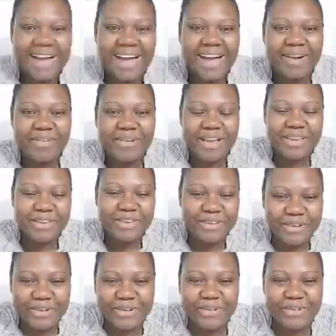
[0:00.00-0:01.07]
how are
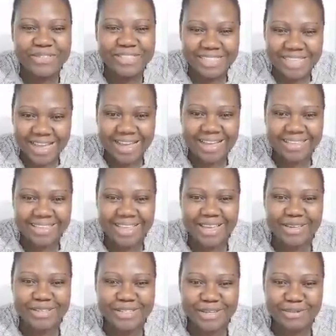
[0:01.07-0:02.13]
you, sir?
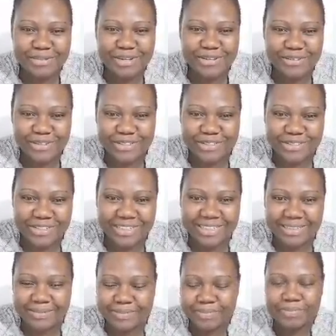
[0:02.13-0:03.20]
Thank you so much for
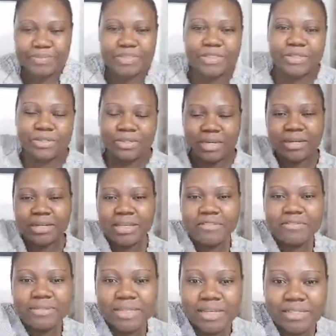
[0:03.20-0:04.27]
joining. Okay,
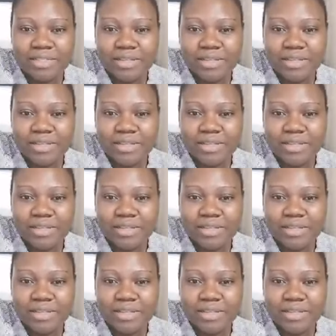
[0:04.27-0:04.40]
I've got